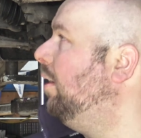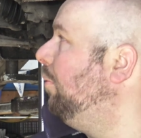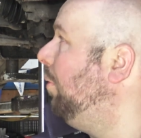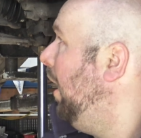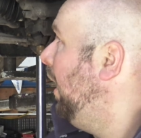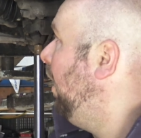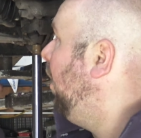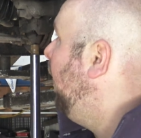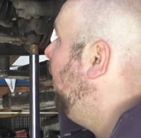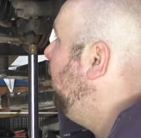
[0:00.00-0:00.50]
Well,
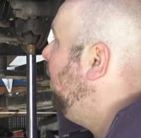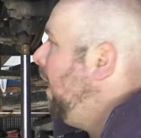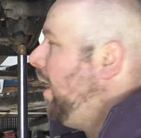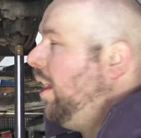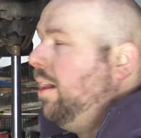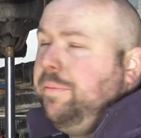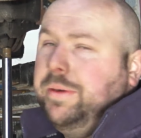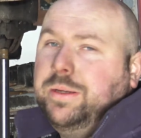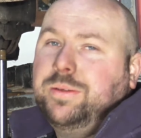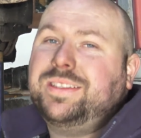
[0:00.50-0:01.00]
I got it back
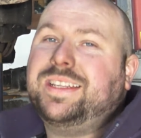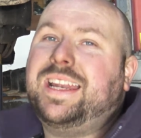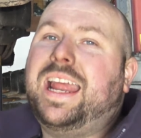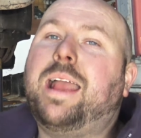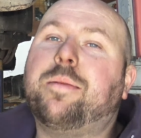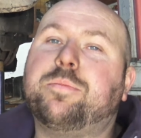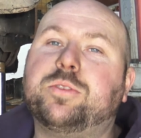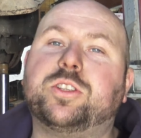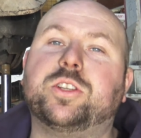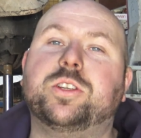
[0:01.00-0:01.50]
on, but it was an
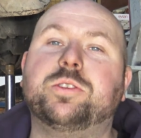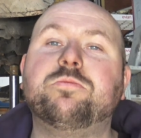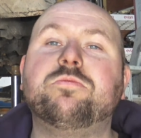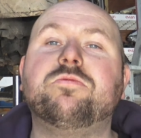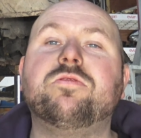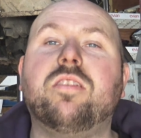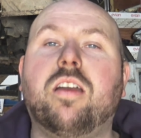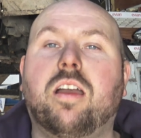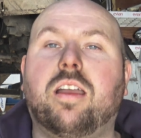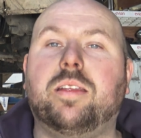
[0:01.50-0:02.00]
absolute
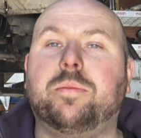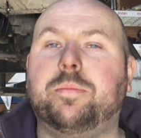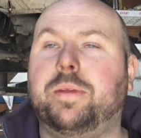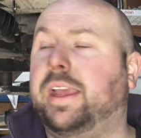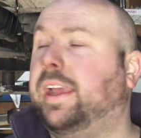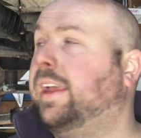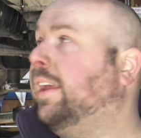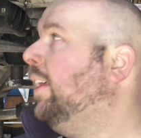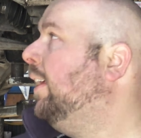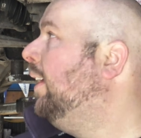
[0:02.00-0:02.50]
nightmare.